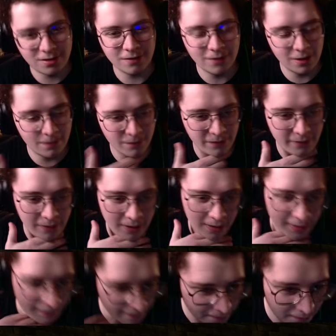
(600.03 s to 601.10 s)
them for
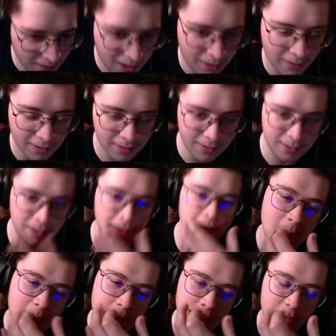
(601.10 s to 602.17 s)
the tier list.
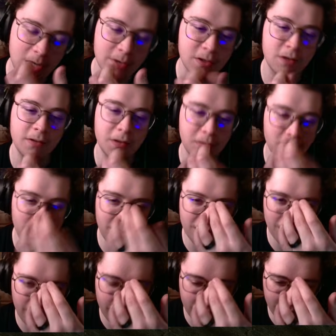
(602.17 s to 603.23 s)
When I was going through these
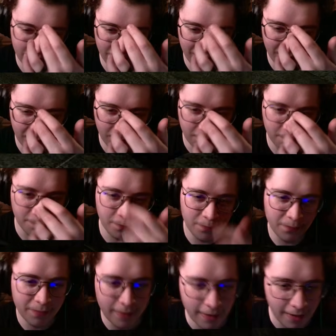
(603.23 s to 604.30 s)
levels earlier,
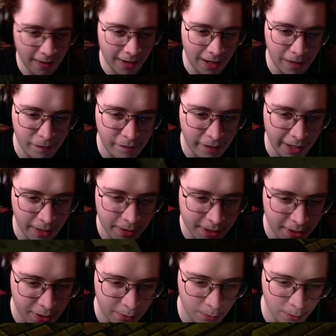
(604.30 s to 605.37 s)
I found
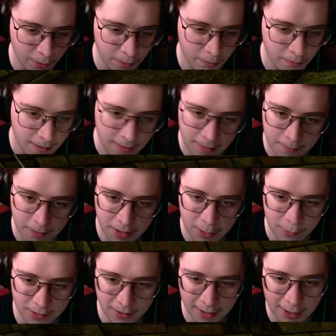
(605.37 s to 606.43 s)
this room, but there
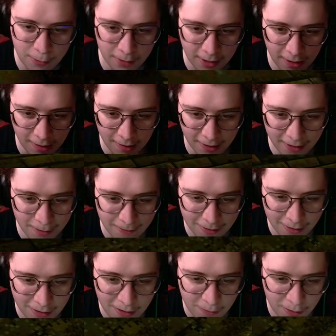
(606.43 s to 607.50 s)
was liquid here, and there was a
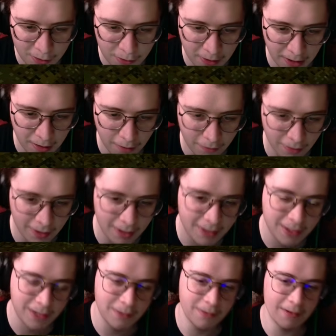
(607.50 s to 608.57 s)
sewer drain over it.
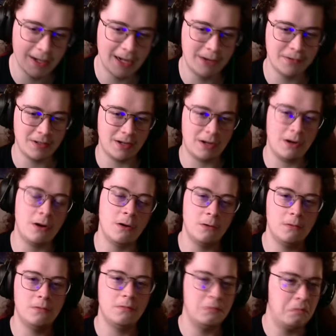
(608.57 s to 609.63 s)
I was like, oh,
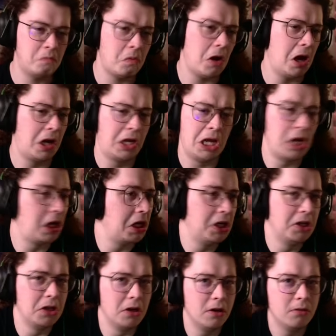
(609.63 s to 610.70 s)
I can't get in there.